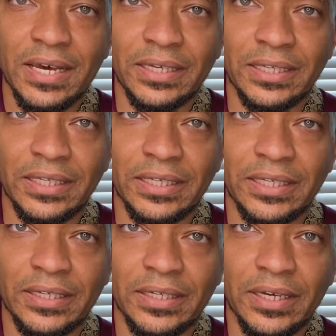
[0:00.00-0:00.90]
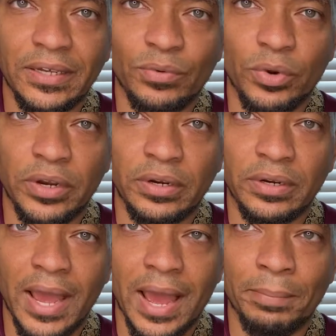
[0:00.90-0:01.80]
gig
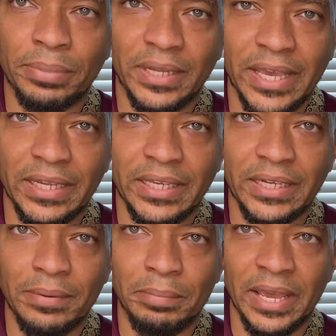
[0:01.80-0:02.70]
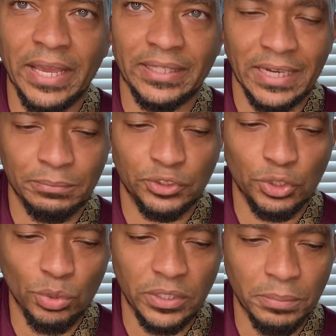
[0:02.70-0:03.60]
where I'm playing in a band and I'm
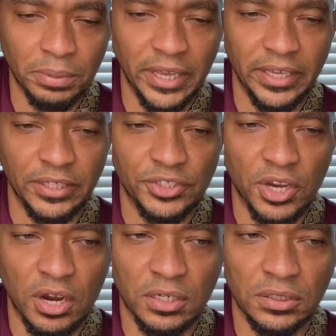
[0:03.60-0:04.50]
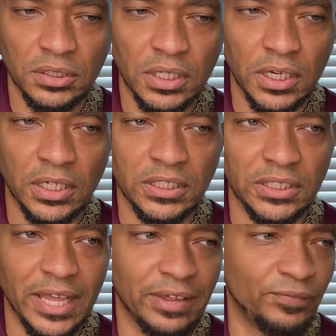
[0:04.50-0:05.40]
solely playing guitar. Because
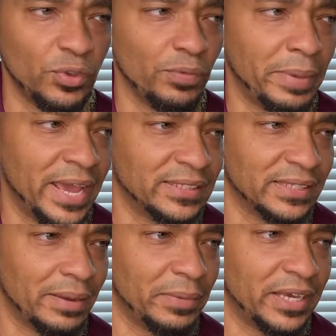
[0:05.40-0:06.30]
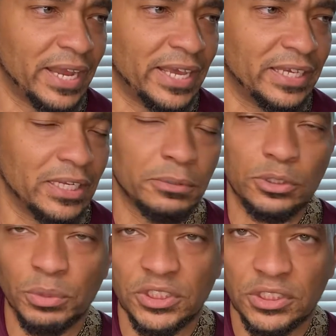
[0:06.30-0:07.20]
a few bands that I'm in, I end up
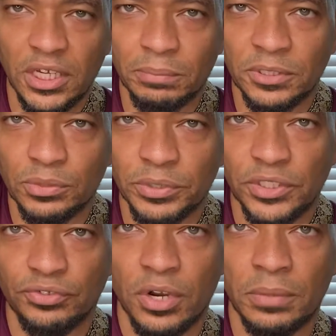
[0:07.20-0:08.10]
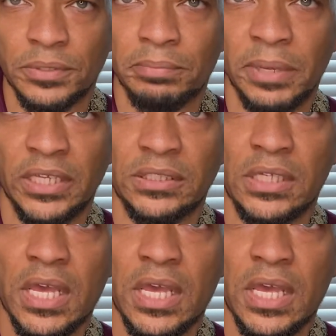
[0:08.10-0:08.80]
switching up between drums and bass.